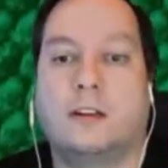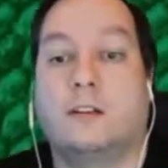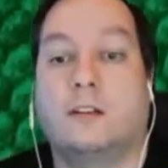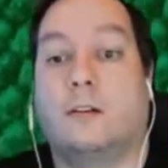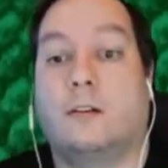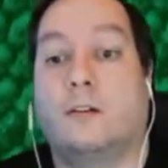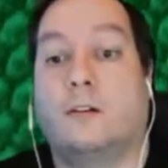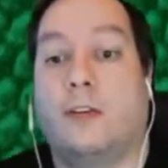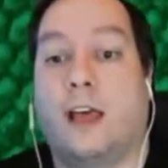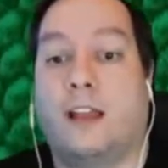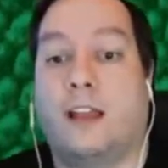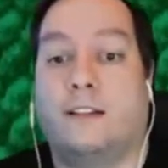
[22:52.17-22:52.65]

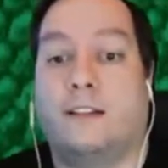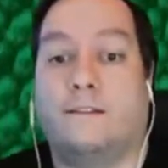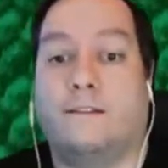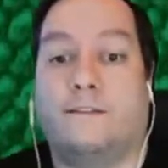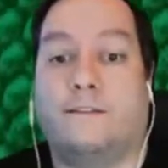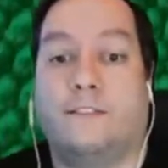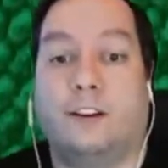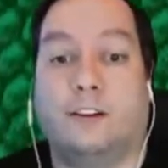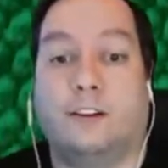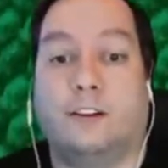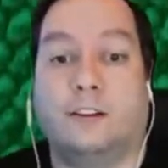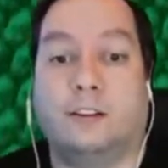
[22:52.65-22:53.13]
Well, that and
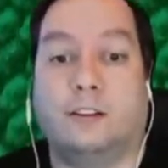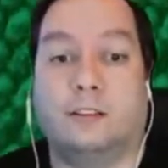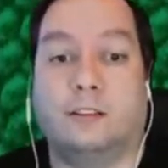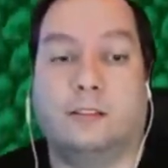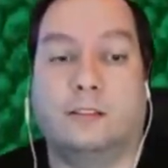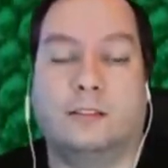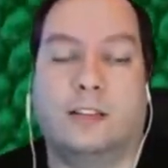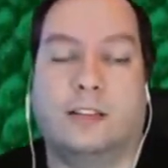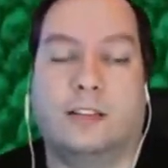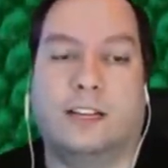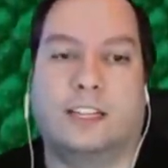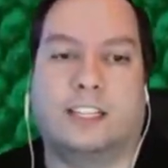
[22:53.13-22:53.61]
Fira,
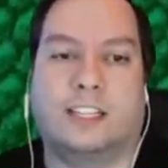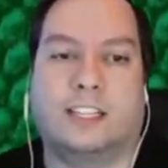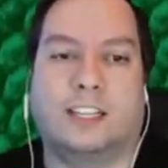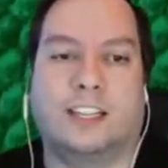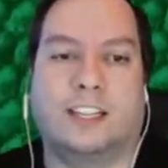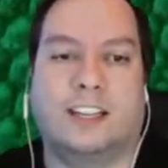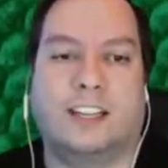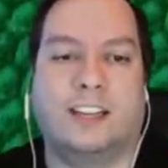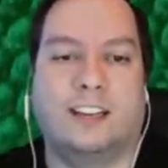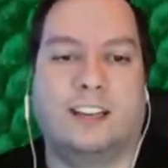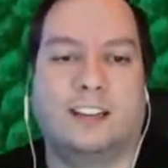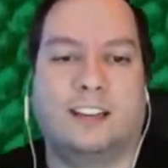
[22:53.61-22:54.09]

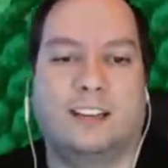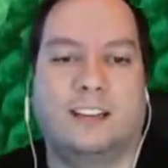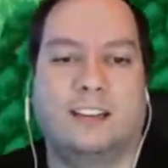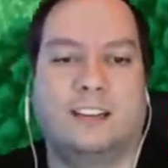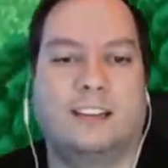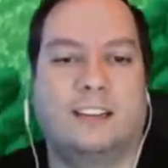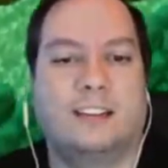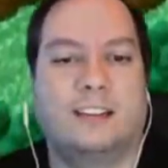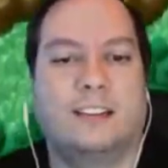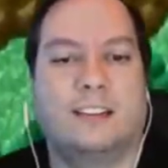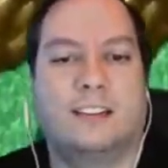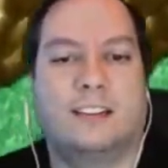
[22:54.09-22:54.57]
actually.
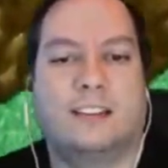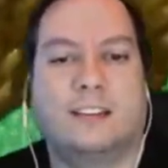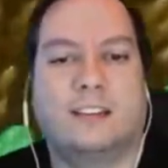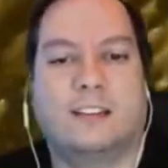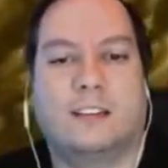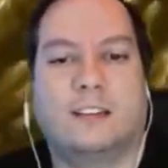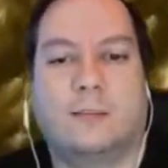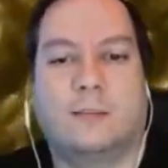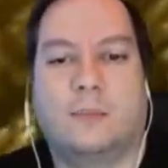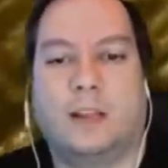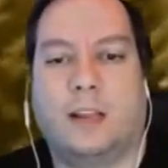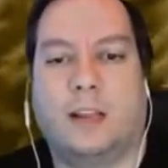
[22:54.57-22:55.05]

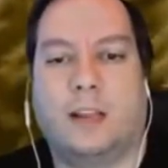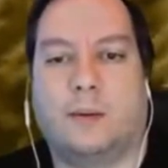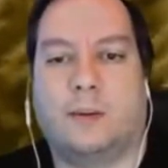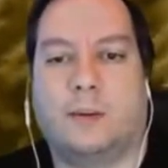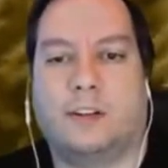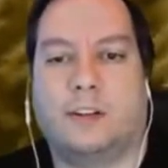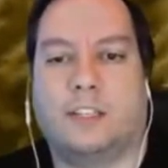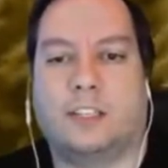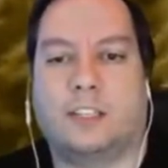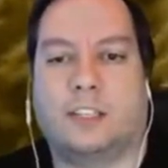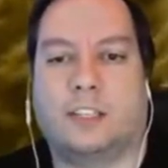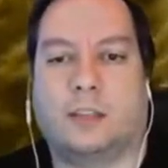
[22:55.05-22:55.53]
Being able
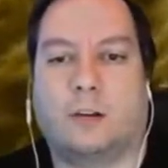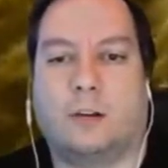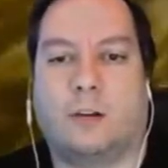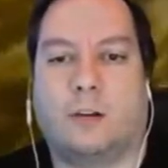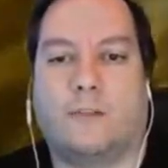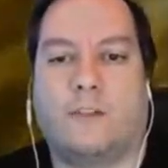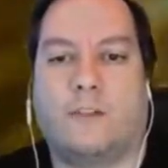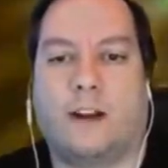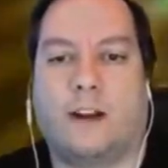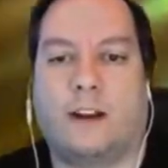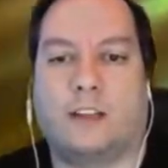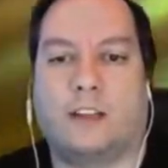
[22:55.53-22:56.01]
to just throw
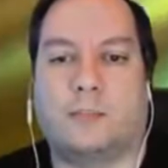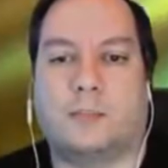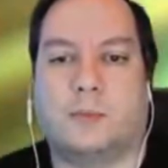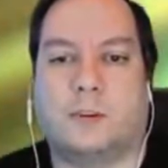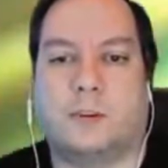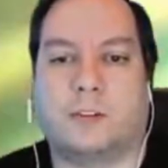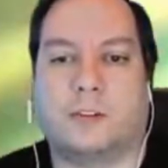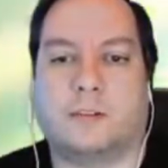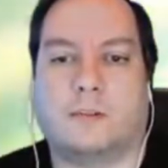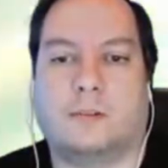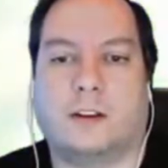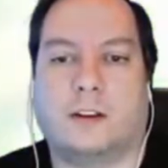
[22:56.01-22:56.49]
fire
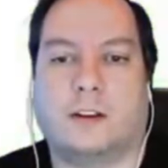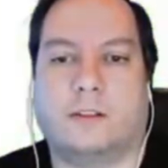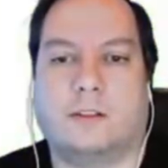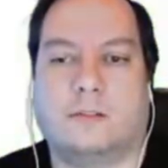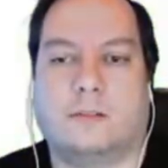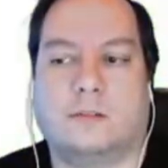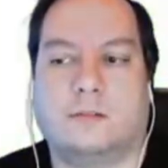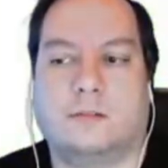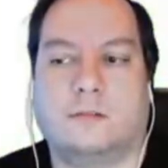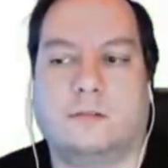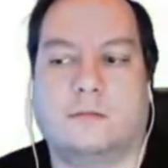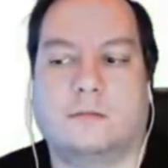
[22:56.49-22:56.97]
spells around
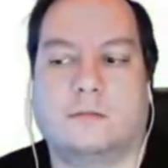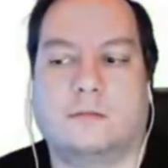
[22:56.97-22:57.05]
will